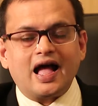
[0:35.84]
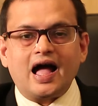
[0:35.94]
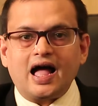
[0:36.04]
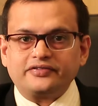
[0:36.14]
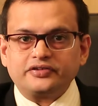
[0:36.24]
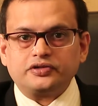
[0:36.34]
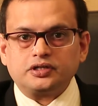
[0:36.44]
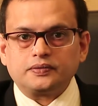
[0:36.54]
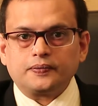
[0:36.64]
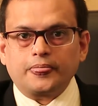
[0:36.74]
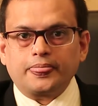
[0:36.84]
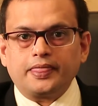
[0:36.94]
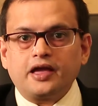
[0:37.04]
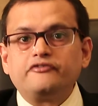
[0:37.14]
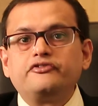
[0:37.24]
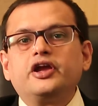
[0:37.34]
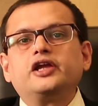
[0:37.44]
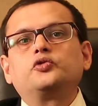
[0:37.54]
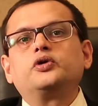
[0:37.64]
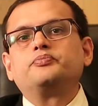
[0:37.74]
However, they are
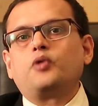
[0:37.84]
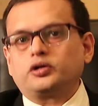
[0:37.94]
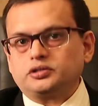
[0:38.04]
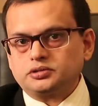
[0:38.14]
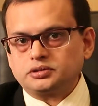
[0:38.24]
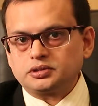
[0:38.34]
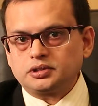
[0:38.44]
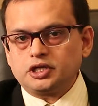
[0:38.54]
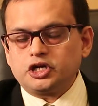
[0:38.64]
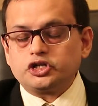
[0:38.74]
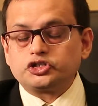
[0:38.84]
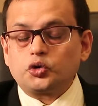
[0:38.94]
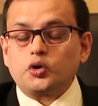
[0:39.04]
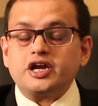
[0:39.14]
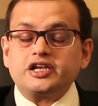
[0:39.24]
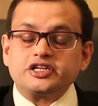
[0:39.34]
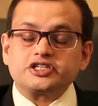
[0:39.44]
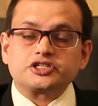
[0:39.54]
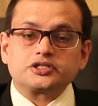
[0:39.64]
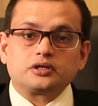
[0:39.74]
way too important. So it
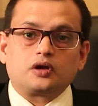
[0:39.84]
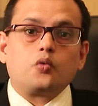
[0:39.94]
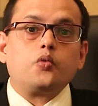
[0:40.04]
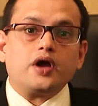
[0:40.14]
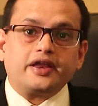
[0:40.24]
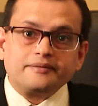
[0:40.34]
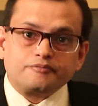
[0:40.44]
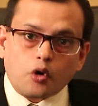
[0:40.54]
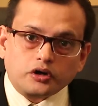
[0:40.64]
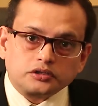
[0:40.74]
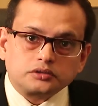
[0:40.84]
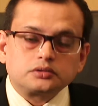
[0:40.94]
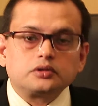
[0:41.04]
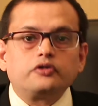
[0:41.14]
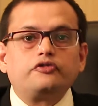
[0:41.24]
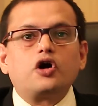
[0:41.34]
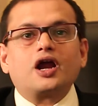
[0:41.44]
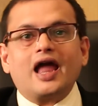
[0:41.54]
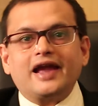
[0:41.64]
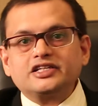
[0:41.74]
is very important for
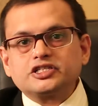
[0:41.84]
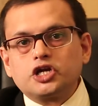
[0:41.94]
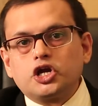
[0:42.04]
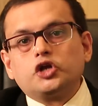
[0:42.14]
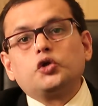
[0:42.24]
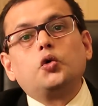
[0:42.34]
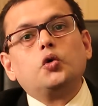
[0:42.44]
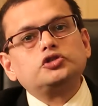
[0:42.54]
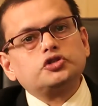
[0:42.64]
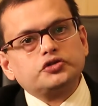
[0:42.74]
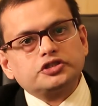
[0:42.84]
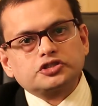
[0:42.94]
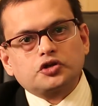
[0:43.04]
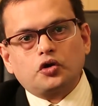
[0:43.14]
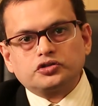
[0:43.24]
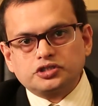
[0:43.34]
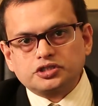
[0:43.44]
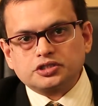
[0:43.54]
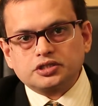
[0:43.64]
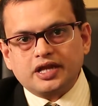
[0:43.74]
clients to go through these
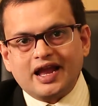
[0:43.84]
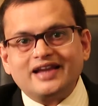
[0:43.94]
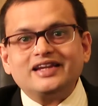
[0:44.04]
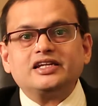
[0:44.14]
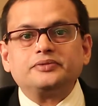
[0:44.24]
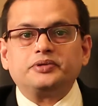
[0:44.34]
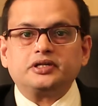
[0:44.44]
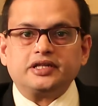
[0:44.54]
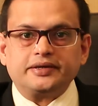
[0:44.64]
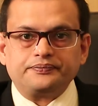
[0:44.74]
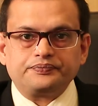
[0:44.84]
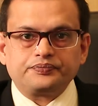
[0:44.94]
clauses and interpret them.